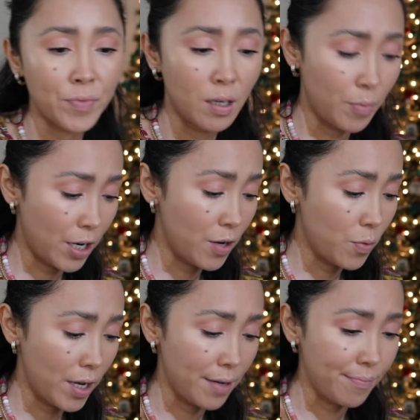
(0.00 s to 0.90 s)
But
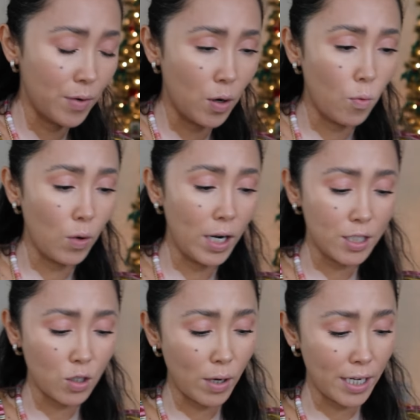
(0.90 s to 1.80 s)
anyway,
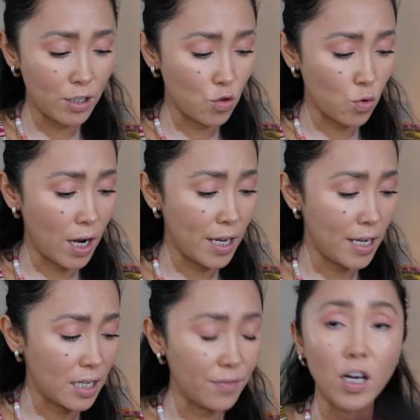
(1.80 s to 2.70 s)
let's go ahead and try
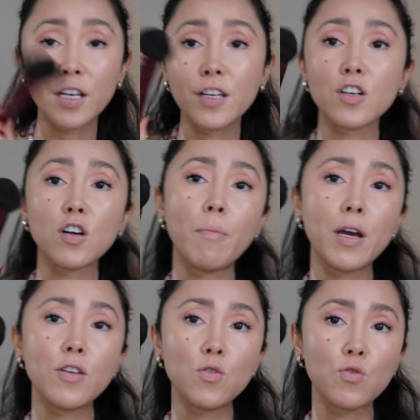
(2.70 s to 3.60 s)
it. I've got here my
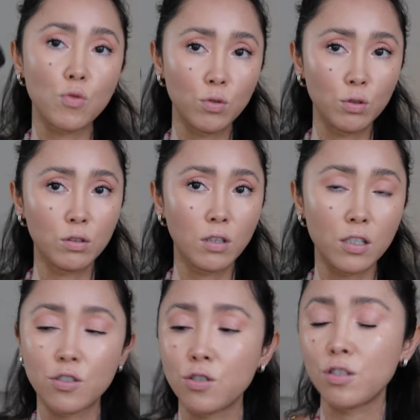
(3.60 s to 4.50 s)
usual
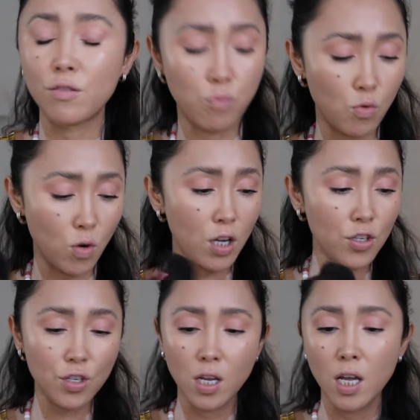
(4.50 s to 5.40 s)
contour
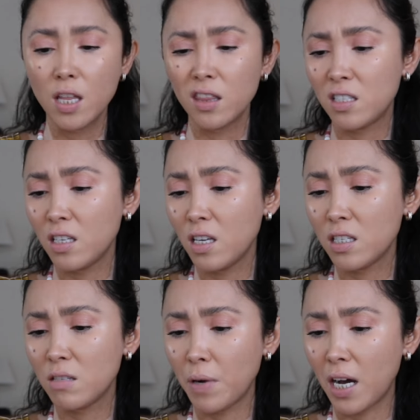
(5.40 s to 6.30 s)
brush. This
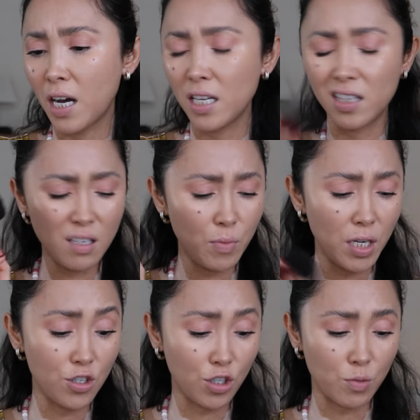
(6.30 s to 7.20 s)
is by, I think,
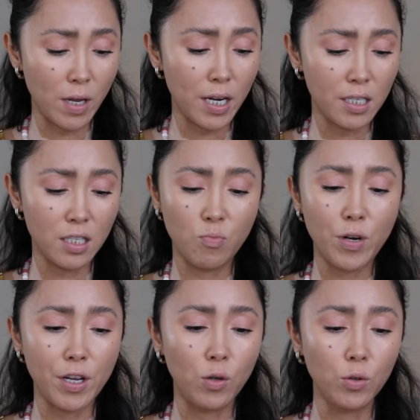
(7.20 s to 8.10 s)
BH Cosmetics. It's
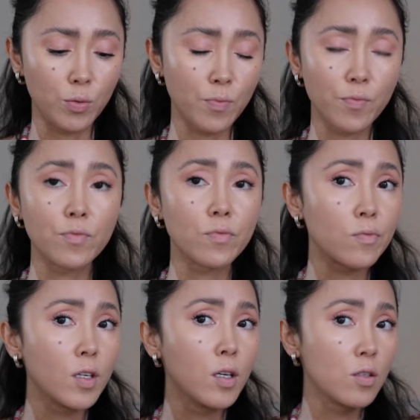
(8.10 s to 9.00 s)
pretty old.
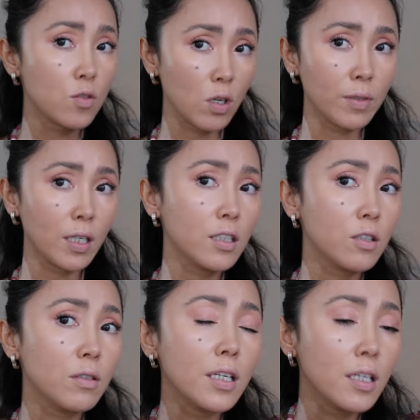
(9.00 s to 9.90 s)
So I'm gonna
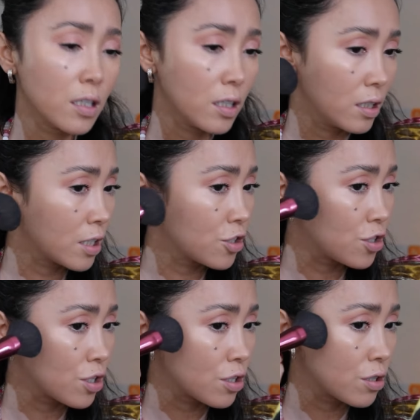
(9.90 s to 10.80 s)
go ahead and
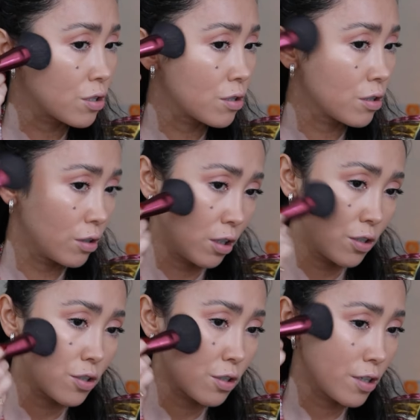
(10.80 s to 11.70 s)
just
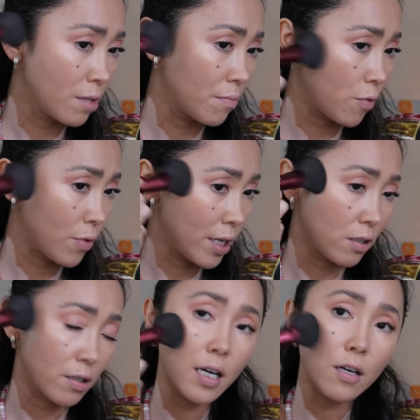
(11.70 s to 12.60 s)
contour in my
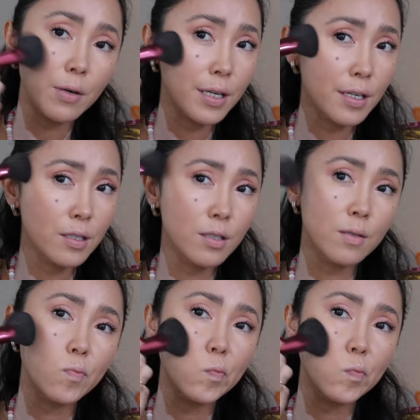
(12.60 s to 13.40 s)
regular areas.